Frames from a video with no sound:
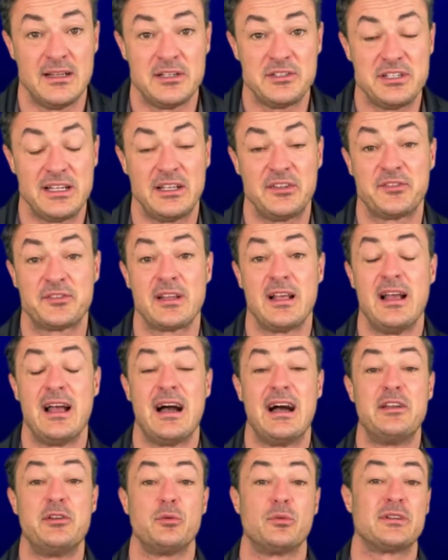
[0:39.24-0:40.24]
chest,
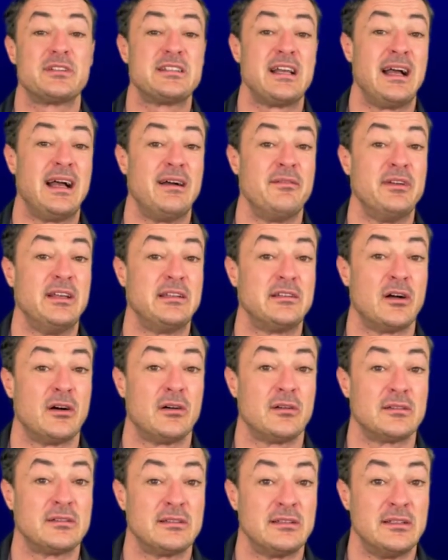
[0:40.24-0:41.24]
and you want to have it
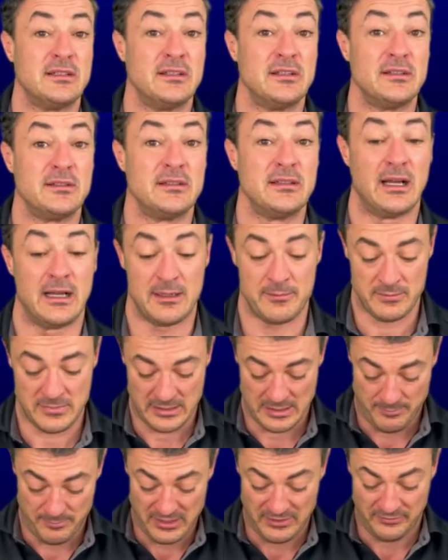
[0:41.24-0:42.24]
on the um,
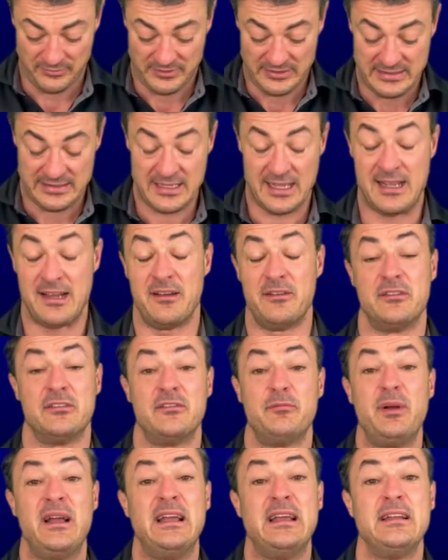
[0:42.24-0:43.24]
above the area
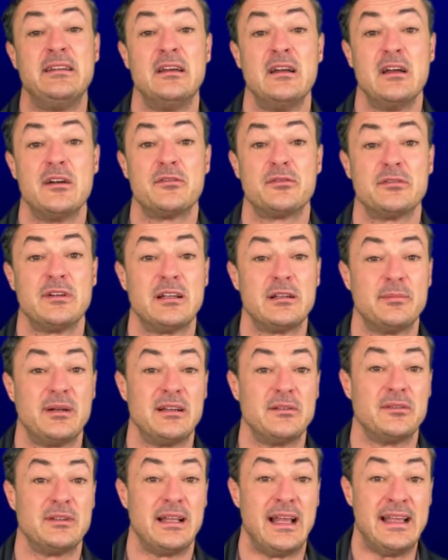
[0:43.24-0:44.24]
of pain for around
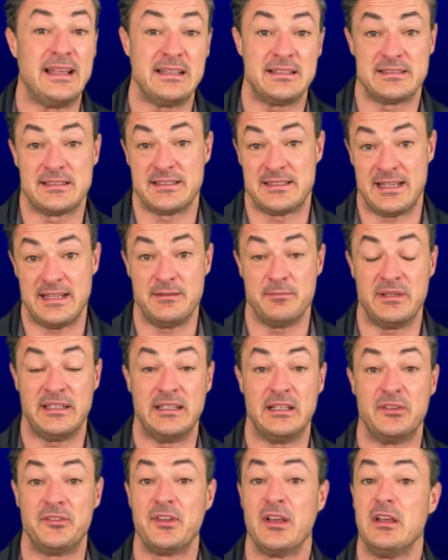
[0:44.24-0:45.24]
about eight to 10
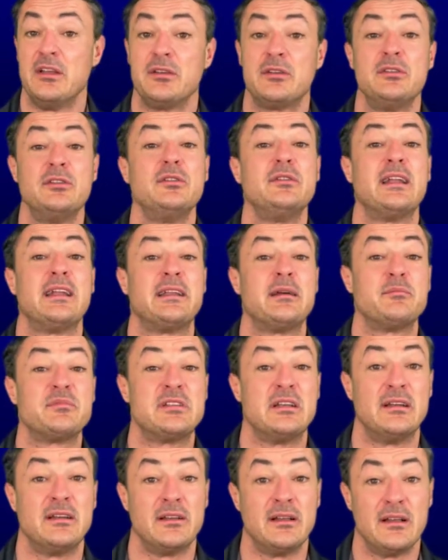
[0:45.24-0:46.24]
minutes. You can do that up
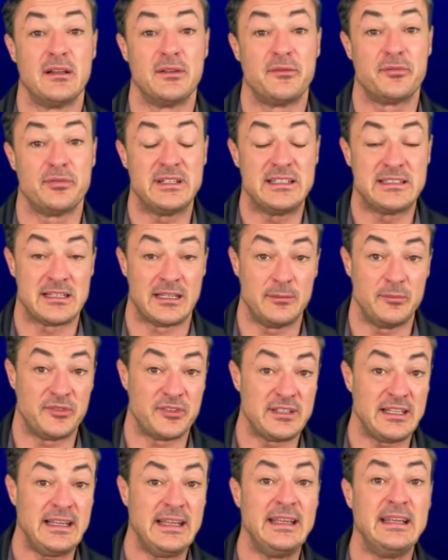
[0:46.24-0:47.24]
to three times
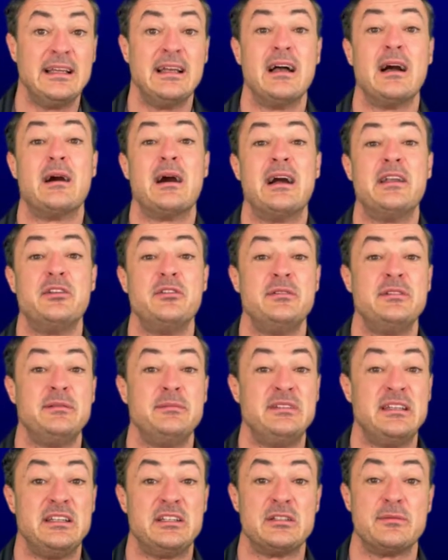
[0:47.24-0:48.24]
a day, and you
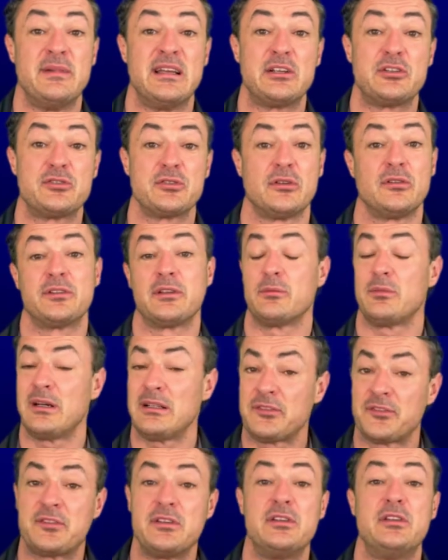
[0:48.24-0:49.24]
need to make sure that
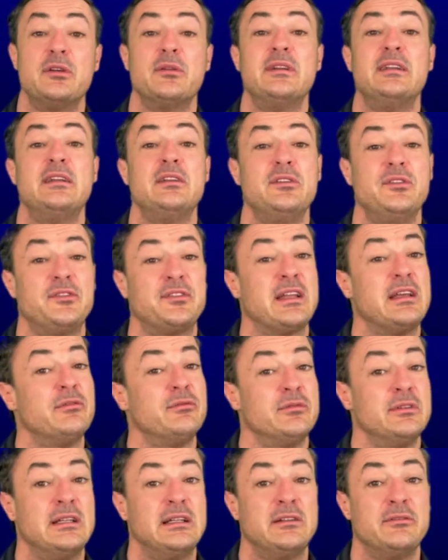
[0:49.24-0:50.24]
whilst you're doing it, you stay
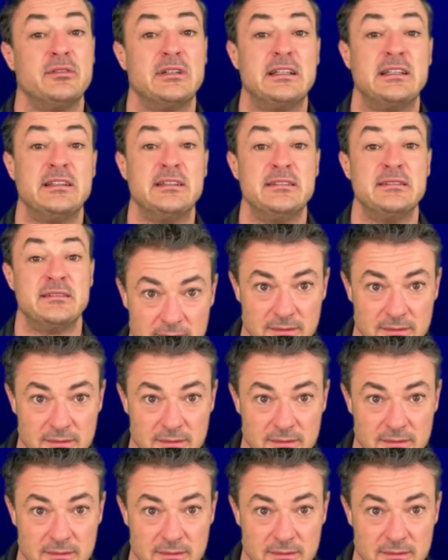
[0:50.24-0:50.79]
really, really